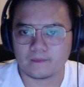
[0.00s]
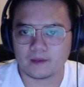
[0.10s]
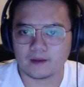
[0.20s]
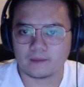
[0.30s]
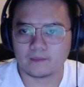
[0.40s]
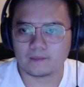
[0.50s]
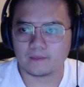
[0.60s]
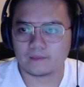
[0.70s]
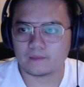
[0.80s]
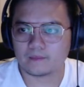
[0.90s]
Yep.
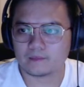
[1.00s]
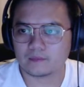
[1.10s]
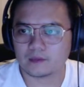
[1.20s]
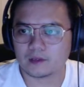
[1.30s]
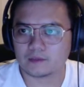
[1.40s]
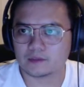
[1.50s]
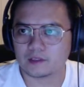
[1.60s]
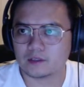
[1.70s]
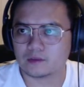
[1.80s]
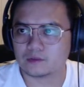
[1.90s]
Time is
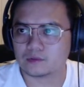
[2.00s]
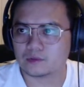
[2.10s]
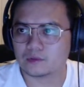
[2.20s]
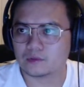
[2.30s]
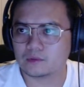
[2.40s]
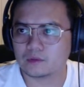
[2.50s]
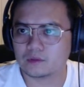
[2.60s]
8:02.